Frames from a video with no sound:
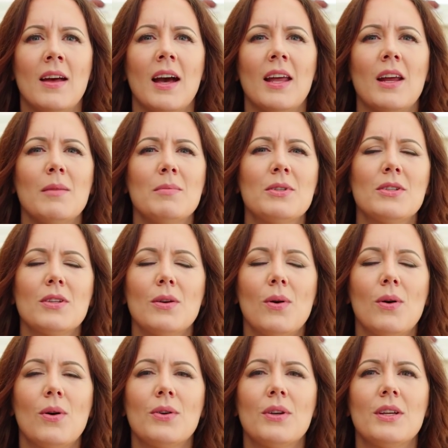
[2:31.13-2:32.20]
and I'm
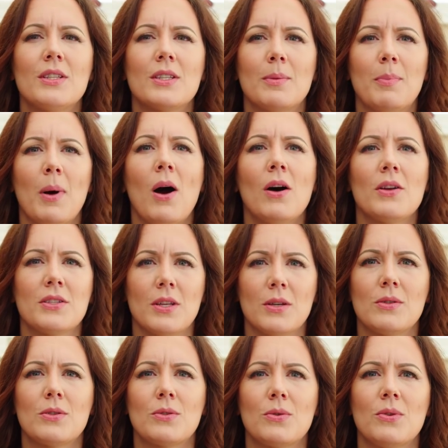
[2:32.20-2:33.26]
so honoured to pass
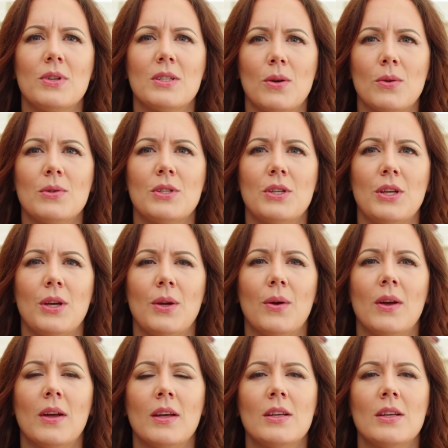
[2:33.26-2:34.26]
those stories on to you